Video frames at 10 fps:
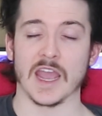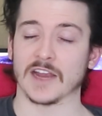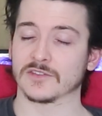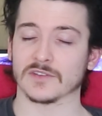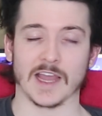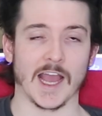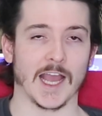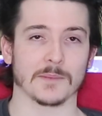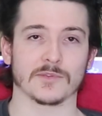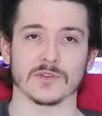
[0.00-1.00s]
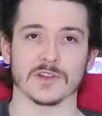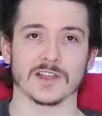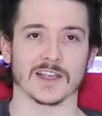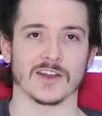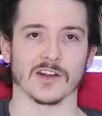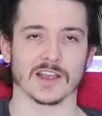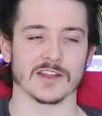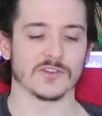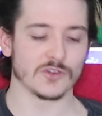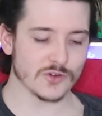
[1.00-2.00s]
It just looked absolutely iconic.
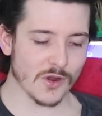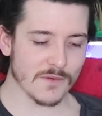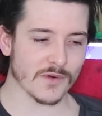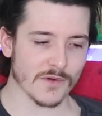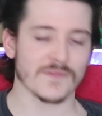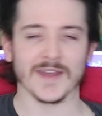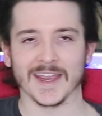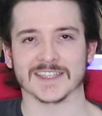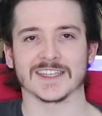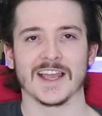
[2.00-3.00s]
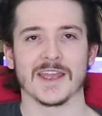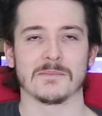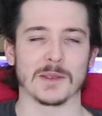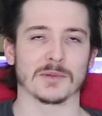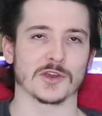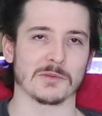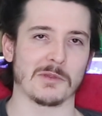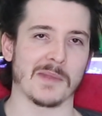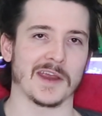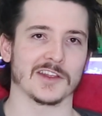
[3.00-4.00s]
And you know for a fact, people are going to be
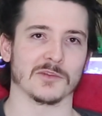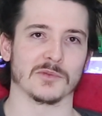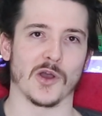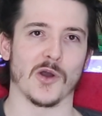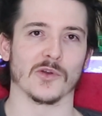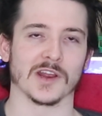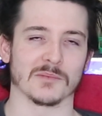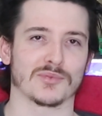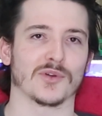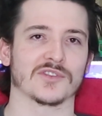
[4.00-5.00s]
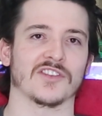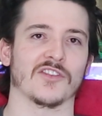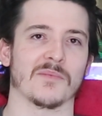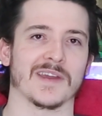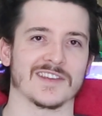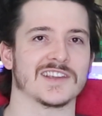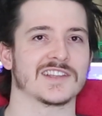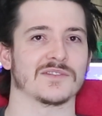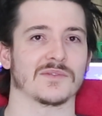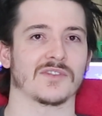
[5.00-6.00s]
painting them gold and proxying them as
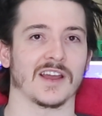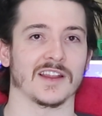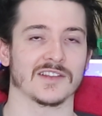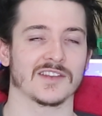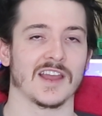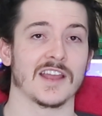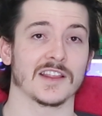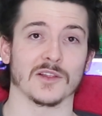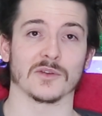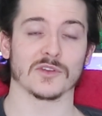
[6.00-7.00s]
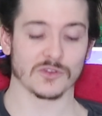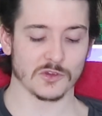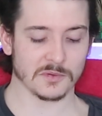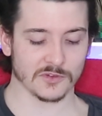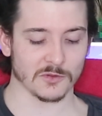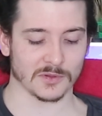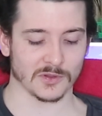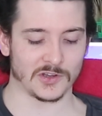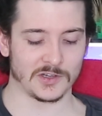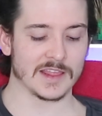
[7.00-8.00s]
Sisters of Silence. They look super, super
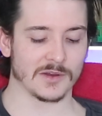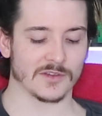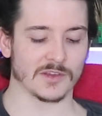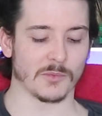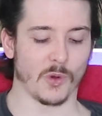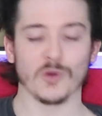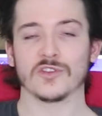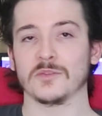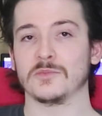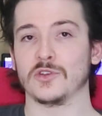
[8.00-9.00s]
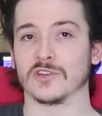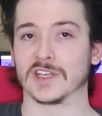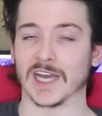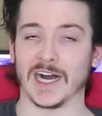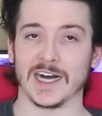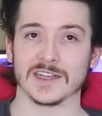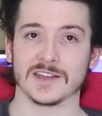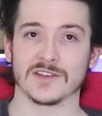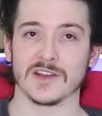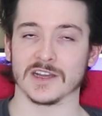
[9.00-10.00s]
cool. There is some awesome new guard
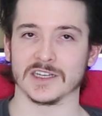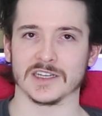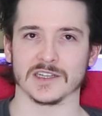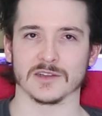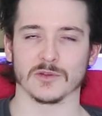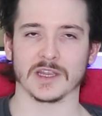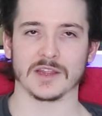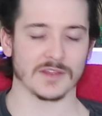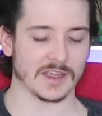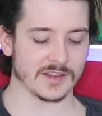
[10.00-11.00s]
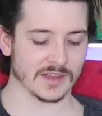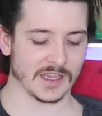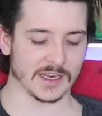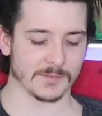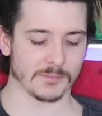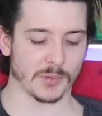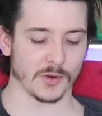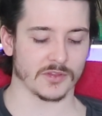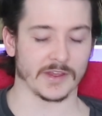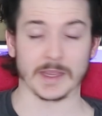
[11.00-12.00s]
looking things in
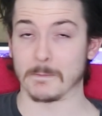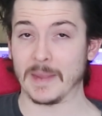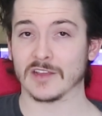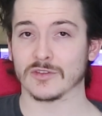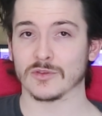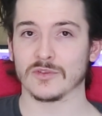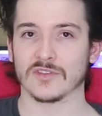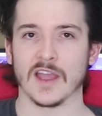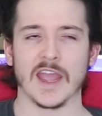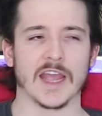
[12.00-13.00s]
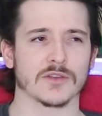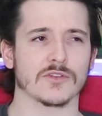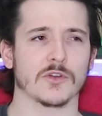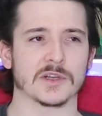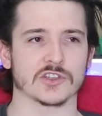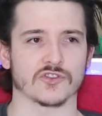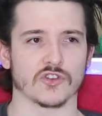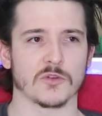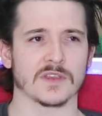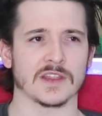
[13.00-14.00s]
both like mech suits. And there's also a bunch of
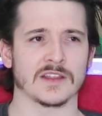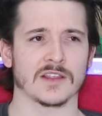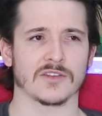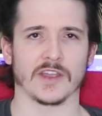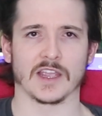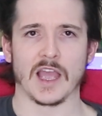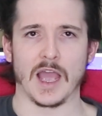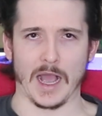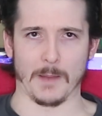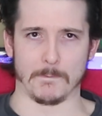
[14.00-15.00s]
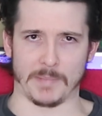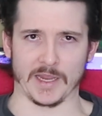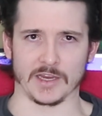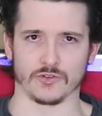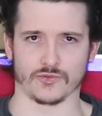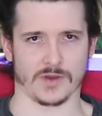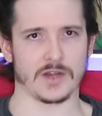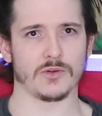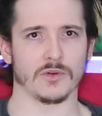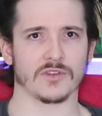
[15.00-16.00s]
troops, and then there's like a big
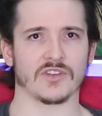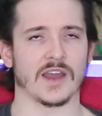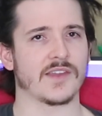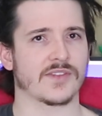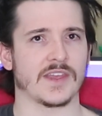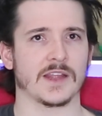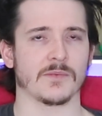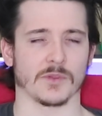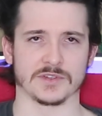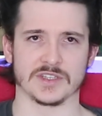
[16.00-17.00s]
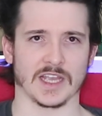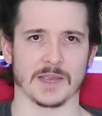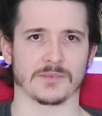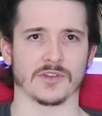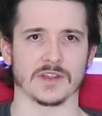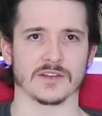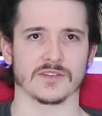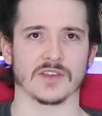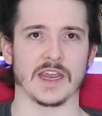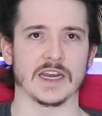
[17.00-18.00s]
dreadnought size thing, which is absolutely
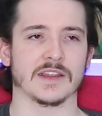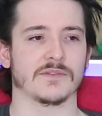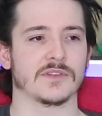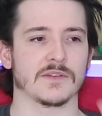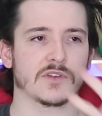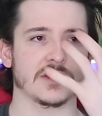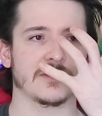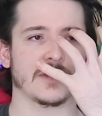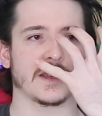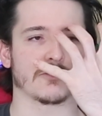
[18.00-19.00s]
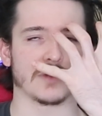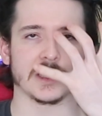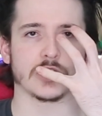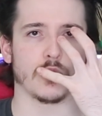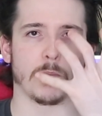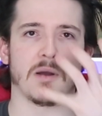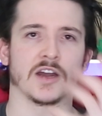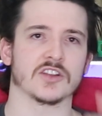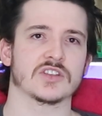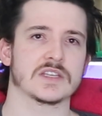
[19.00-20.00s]
insane. And they've got these like really cool
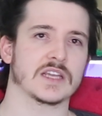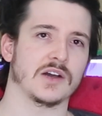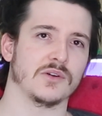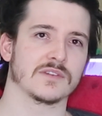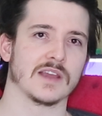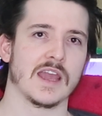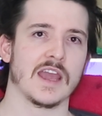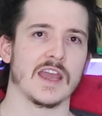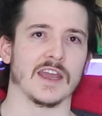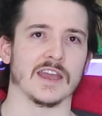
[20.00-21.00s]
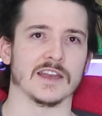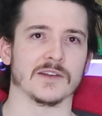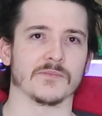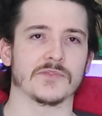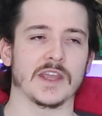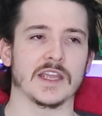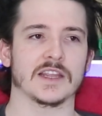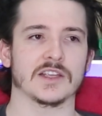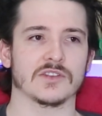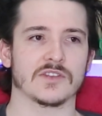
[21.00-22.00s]
Punisher skulls, and
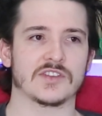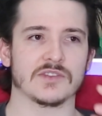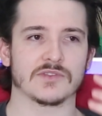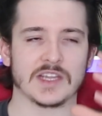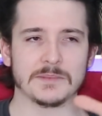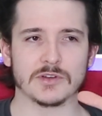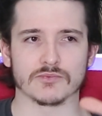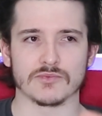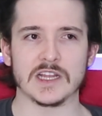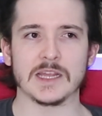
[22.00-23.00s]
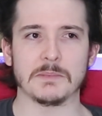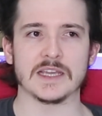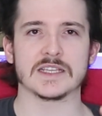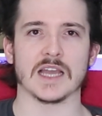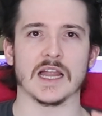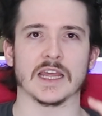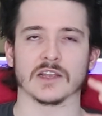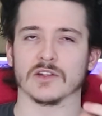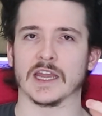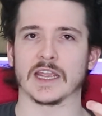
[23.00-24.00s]
they seem to really be
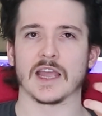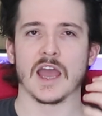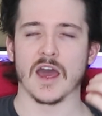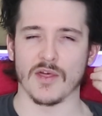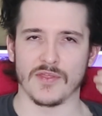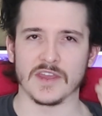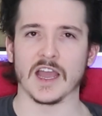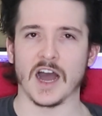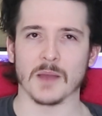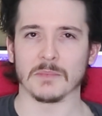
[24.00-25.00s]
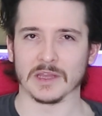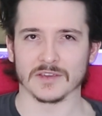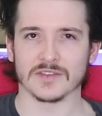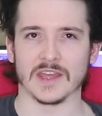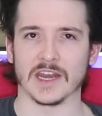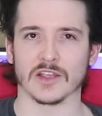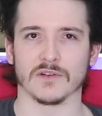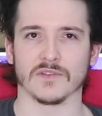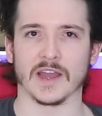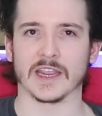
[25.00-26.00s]
selling like the army aesthetic
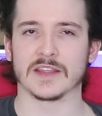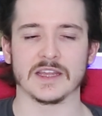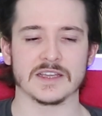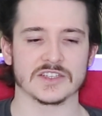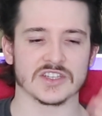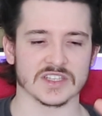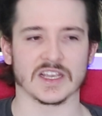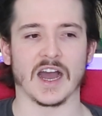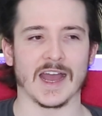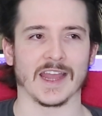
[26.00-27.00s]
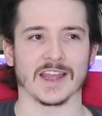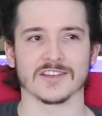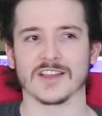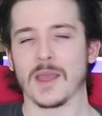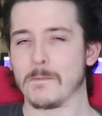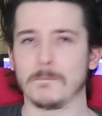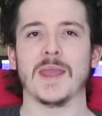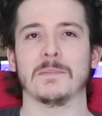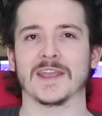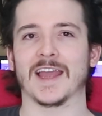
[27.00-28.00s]
of like, these are just guys
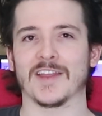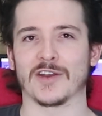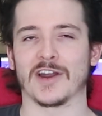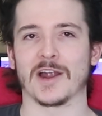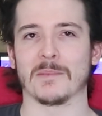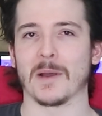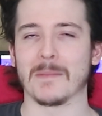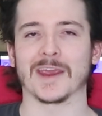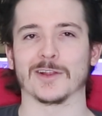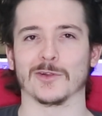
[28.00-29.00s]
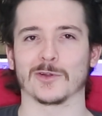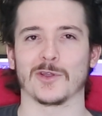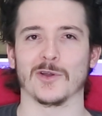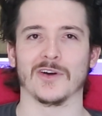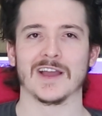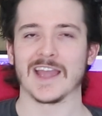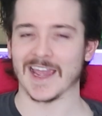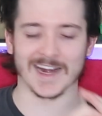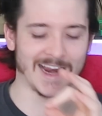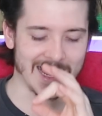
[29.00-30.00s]
pimping out their armor, making it look cool,
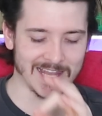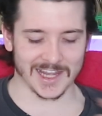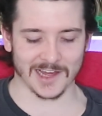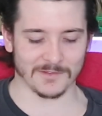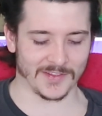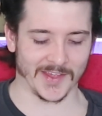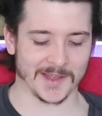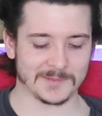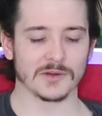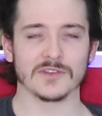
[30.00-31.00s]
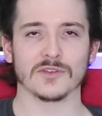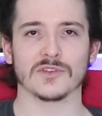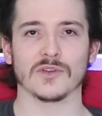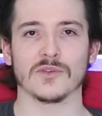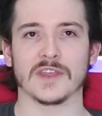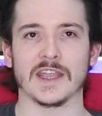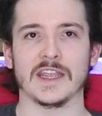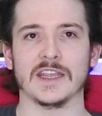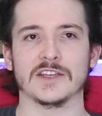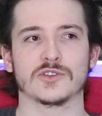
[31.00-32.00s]
and I love that. There is also,
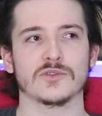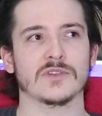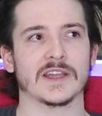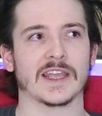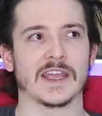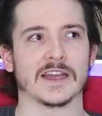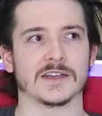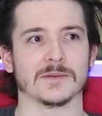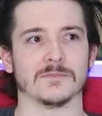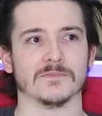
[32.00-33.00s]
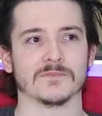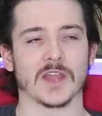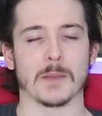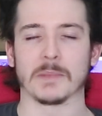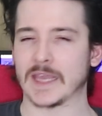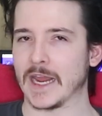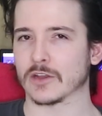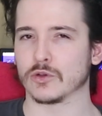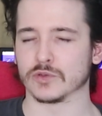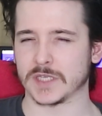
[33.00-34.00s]
they do like a
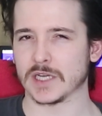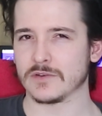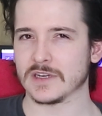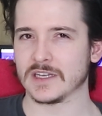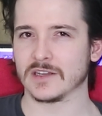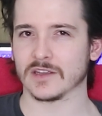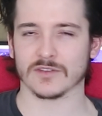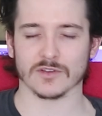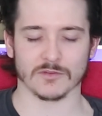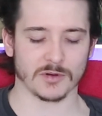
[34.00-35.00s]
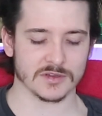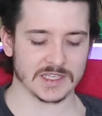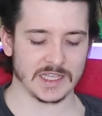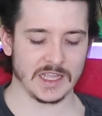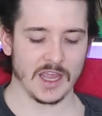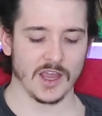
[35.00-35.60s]
mechanical Tyranid sort of proxy.